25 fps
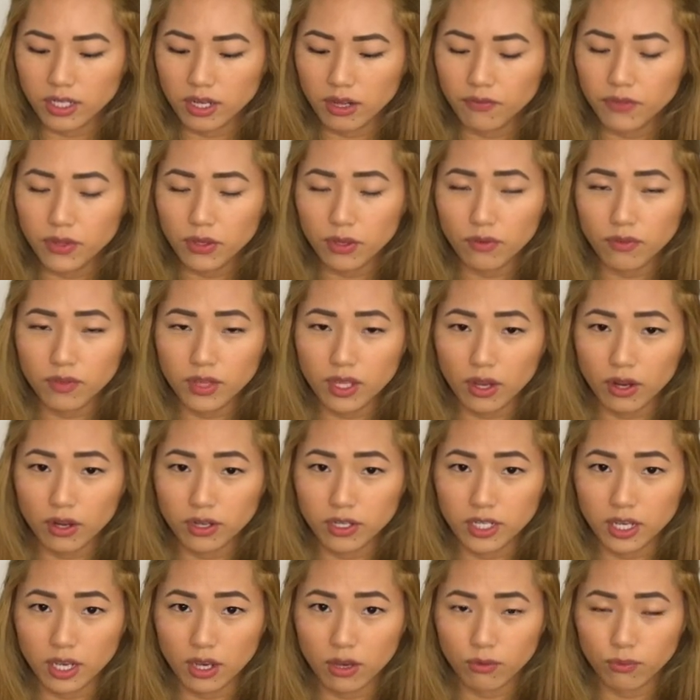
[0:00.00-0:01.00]
few of the
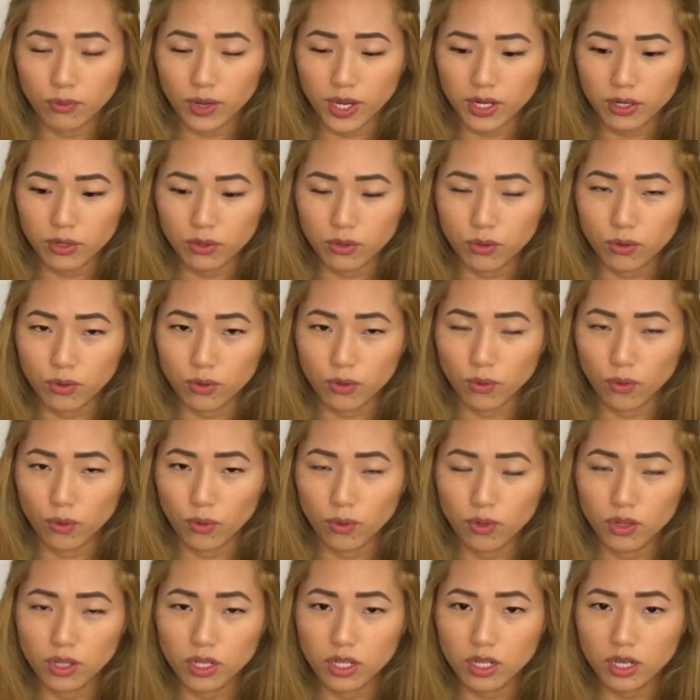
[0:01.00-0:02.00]
Ardell Red
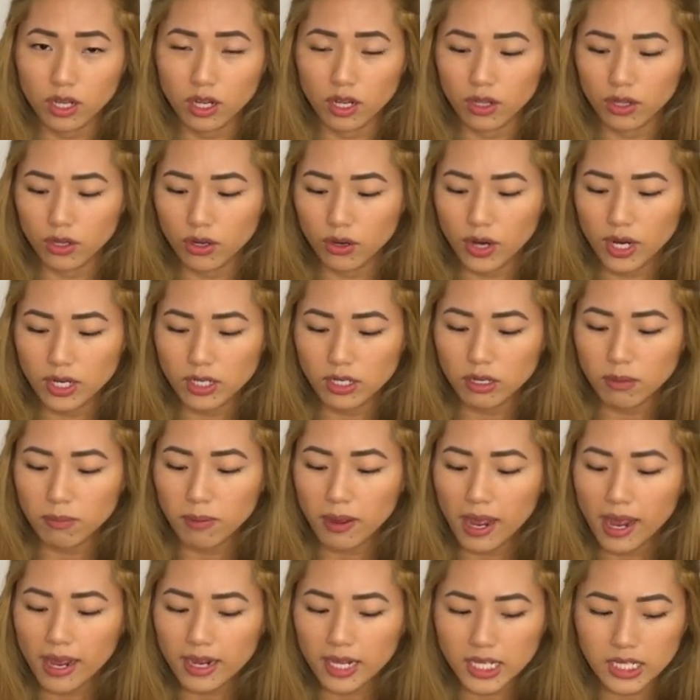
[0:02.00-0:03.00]
Gold color corrector
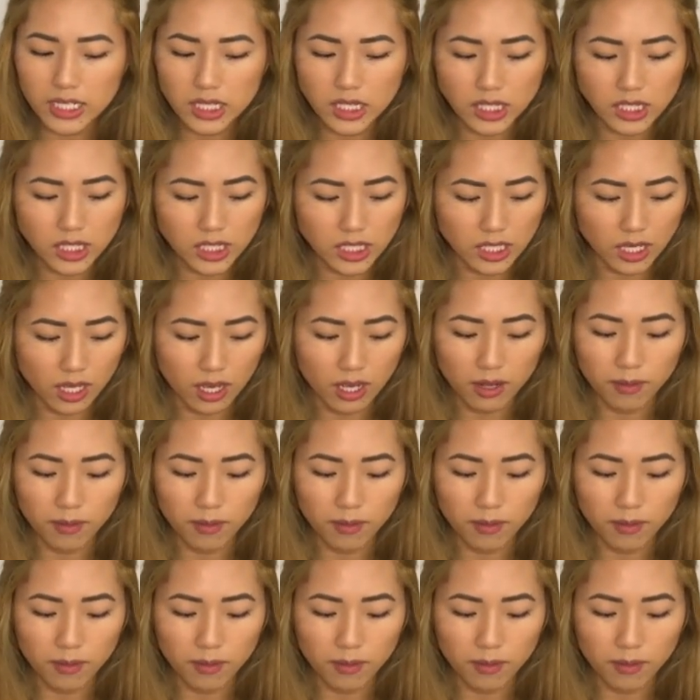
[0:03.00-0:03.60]
packets.